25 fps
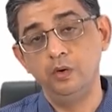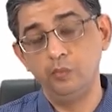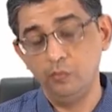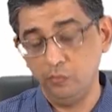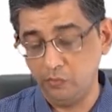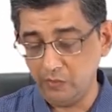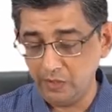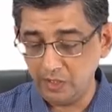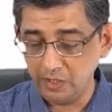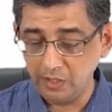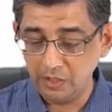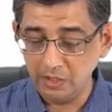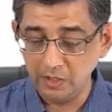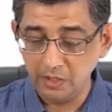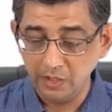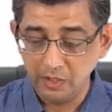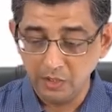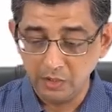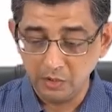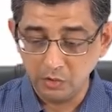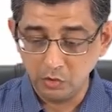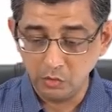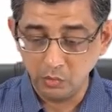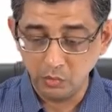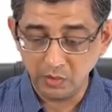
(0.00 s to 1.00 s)
Well,
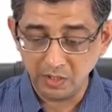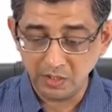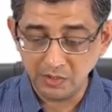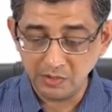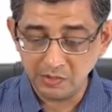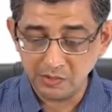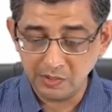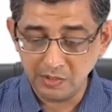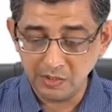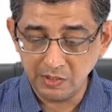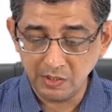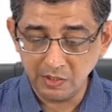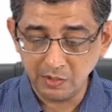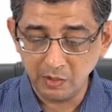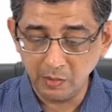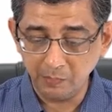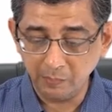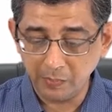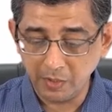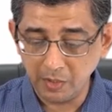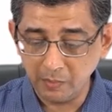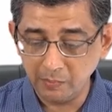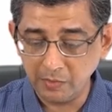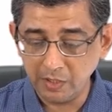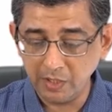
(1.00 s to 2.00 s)
you can see that the
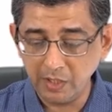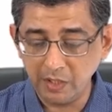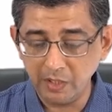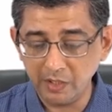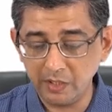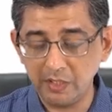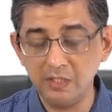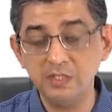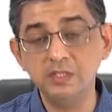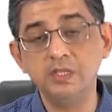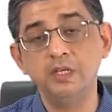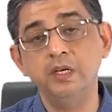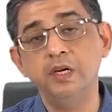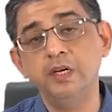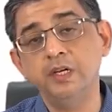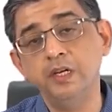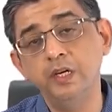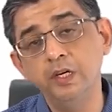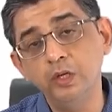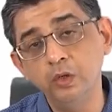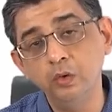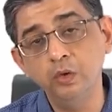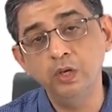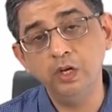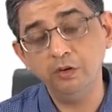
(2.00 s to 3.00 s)
pulmonary artery is
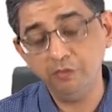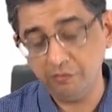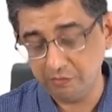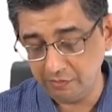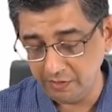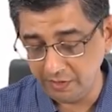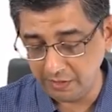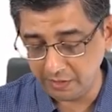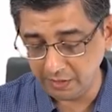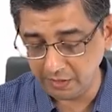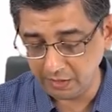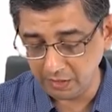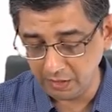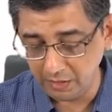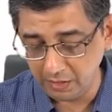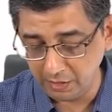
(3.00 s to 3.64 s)
connected to left ventricle.